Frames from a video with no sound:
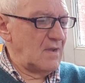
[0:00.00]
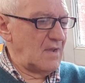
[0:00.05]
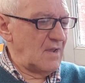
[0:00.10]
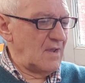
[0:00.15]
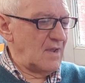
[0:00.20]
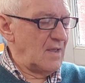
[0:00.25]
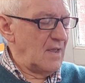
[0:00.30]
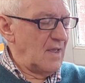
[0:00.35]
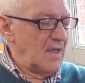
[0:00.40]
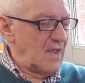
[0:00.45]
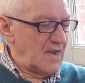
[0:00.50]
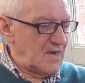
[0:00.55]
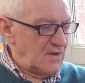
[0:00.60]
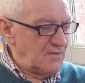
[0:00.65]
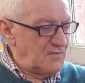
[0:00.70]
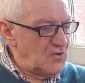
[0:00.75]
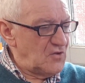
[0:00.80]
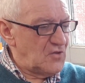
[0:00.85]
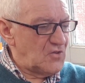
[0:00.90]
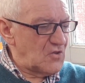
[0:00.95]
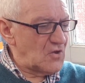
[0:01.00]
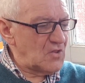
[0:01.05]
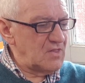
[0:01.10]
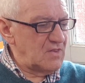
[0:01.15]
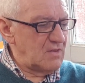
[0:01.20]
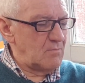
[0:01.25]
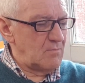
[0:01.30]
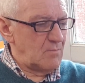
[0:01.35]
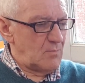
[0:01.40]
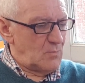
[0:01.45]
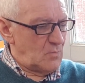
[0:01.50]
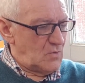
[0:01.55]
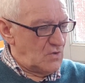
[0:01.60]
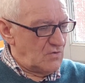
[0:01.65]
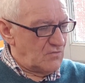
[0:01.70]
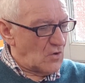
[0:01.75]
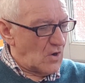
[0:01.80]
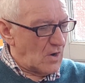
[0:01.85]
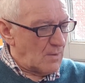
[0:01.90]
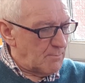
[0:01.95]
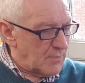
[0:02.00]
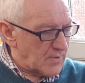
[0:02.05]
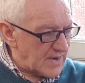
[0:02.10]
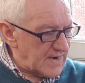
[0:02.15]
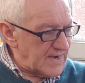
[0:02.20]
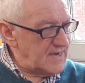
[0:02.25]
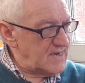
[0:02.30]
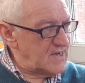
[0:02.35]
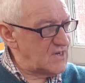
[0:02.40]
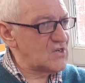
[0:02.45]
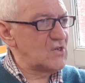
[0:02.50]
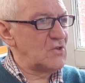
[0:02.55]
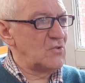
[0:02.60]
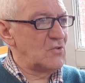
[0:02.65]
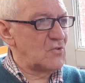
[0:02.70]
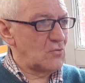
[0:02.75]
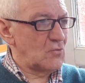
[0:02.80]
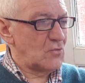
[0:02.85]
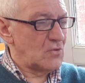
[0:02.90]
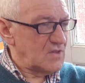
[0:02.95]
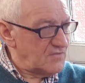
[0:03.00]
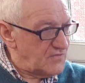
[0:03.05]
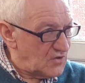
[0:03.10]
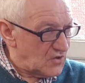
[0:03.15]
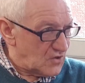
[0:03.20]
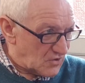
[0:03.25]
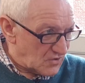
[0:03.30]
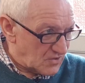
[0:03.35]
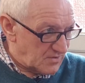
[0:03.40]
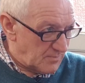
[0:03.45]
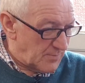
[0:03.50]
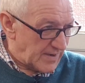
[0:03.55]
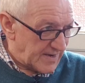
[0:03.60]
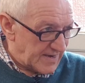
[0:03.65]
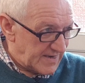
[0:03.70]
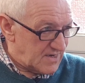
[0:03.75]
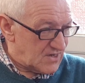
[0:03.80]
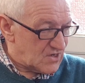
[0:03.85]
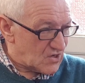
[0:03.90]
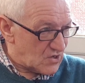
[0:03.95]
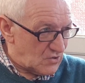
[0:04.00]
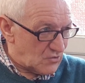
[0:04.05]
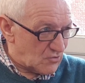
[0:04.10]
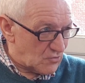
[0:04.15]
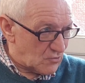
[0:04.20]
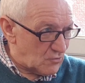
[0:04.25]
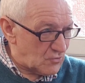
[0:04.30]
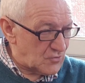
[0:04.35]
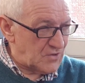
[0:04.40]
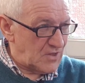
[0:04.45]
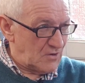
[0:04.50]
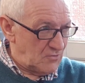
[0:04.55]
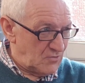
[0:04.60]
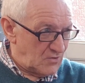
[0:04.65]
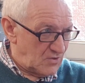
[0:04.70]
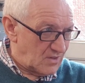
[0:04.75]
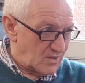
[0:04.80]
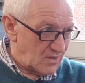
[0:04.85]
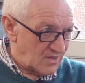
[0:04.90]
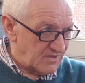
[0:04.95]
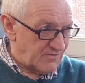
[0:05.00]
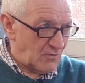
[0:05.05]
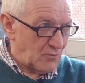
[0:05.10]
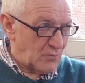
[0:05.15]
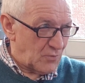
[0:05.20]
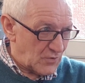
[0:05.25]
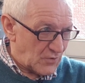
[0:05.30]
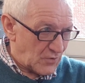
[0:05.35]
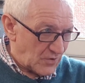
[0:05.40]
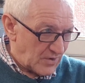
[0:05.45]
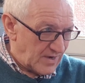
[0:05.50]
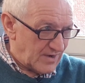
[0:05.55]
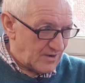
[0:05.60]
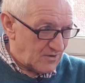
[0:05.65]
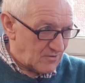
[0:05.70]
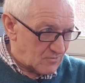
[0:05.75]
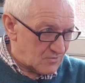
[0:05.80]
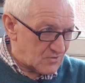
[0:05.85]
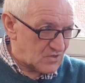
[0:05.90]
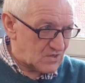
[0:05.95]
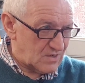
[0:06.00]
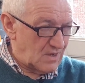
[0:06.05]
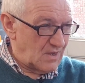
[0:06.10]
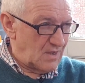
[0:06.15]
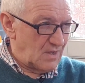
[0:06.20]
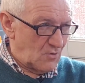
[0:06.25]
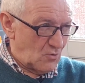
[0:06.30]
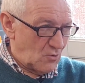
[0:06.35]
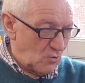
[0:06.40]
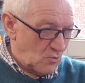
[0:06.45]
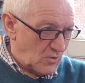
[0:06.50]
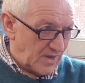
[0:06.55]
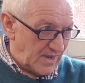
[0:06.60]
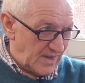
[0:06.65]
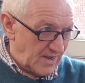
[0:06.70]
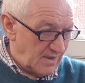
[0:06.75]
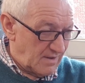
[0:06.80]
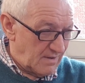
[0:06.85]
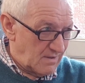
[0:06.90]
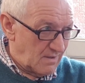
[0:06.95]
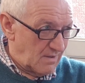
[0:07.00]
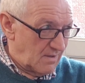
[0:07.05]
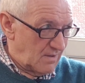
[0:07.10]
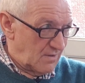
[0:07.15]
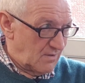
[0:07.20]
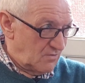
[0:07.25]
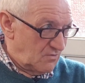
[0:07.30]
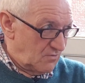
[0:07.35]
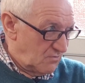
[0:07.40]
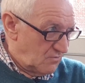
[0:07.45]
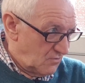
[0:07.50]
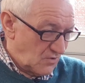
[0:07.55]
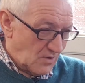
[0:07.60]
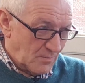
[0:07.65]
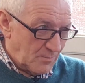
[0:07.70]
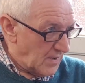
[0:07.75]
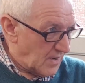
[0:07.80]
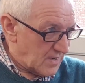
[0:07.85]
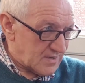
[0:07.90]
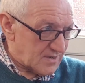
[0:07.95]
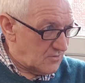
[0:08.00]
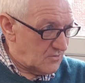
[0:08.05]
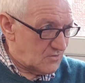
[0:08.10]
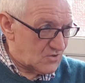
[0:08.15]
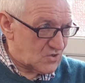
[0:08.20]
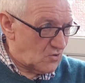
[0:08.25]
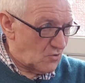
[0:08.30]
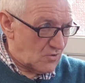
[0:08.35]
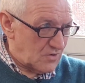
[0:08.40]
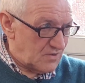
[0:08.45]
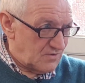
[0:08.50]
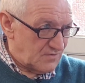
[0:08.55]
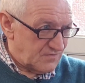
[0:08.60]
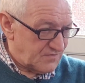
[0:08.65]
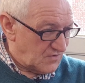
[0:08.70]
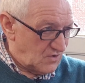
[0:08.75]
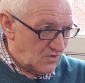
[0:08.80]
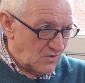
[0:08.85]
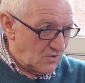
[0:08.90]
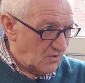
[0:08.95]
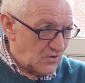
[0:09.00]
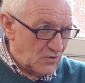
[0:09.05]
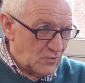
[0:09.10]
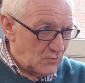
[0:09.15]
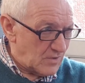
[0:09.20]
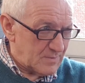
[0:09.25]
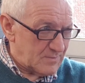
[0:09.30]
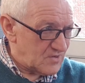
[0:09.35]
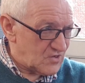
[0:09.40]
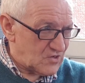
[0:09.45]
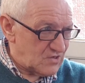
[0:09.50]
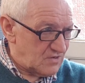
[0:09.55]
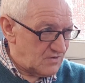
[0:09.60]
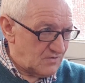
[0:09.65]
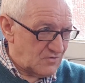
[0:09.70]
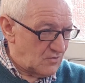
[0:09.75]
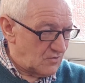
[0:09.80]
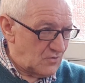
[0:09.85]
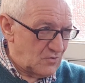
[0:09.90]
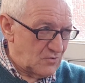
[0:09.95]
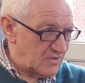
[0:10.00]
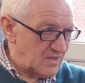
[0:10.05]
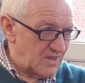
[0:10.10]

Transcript: And if you've got a brightness control, and if you turn the brightness control down to the level where the reticle's okay, your background is gone. You've got no image. You've got no